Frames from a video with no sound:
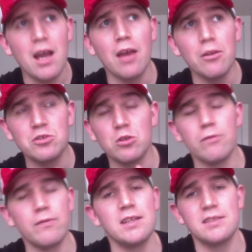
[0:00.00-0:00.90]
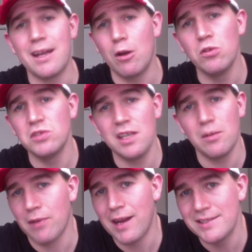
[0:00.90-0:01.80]
storefronts at wholesale
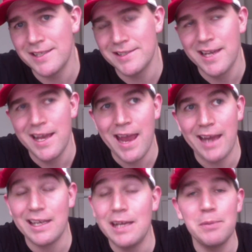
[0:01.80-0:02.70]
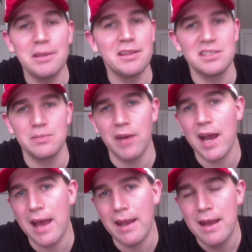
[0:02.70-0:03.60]
prices and keeping the
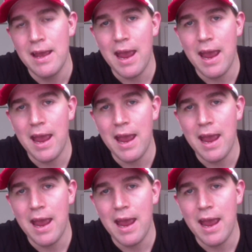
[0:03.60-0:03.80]
spread,